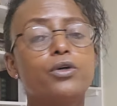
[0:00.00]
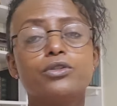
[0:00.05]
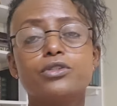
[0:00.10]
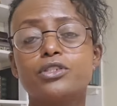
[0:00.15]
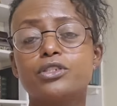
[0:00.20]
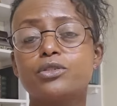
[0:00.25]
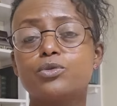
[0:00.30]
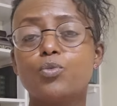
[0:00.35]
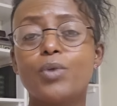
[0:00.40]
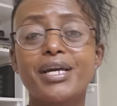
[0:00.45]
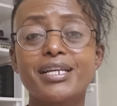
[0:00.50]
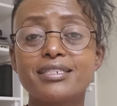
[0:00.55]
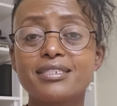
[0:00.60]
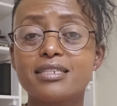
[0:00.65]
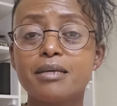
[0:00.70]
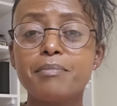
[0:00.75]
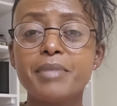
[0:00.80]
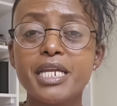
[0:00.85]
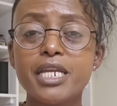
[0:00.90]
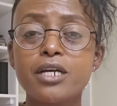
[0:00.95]
those, what
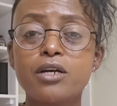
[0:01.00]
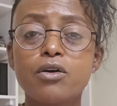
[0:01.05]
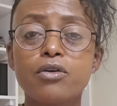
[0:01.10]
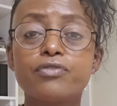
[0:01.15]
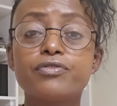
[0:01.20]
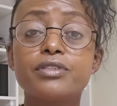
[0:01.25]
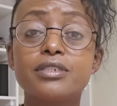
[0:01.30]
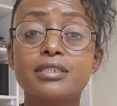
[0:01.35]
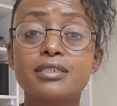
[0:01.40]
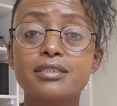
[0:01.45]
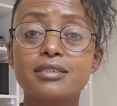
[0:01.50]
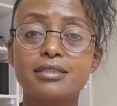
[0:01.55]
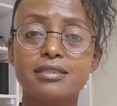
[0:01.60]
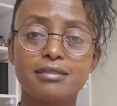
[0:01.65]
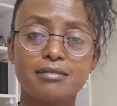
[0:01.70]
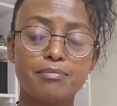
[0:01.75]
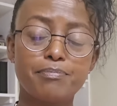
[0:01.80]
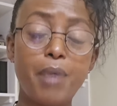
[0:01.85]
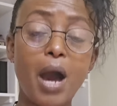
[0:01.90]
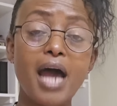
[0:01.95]
is the meaning of
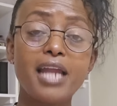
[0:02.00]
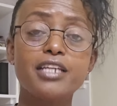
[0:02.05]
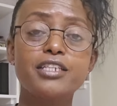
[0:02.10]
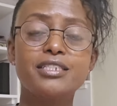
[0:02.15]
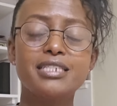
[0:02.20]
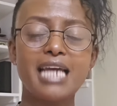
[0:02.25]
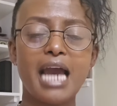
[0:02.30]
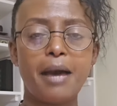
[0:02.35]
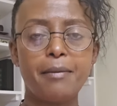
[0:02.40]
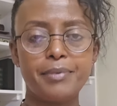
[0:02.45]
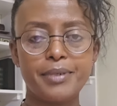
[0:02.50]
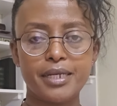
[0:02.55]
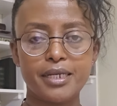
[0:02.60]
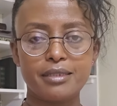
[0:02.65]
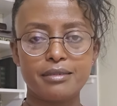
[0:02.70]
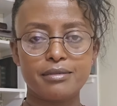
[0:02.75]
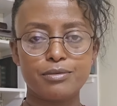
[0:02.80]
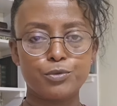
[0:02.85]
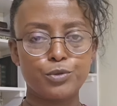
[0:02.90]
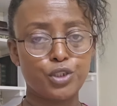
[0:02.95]
this policy update,